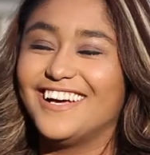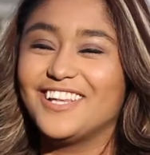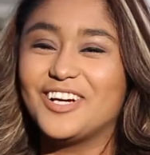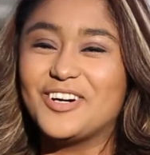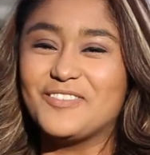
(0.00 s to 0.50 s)

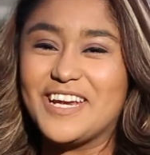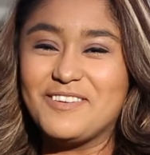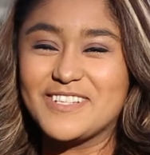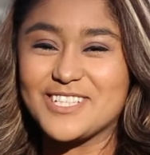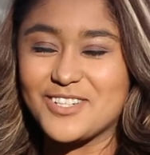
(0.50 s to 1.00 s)
Hello, my
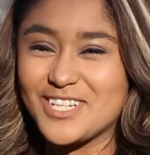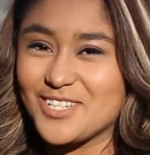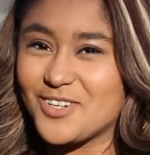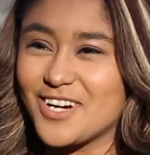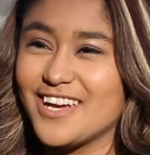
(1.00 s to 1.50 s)
name is Laura
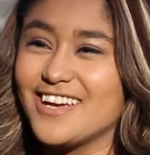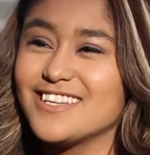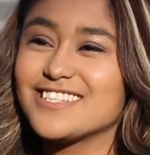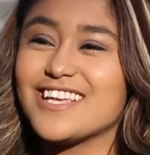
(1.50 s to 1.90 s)
Torres.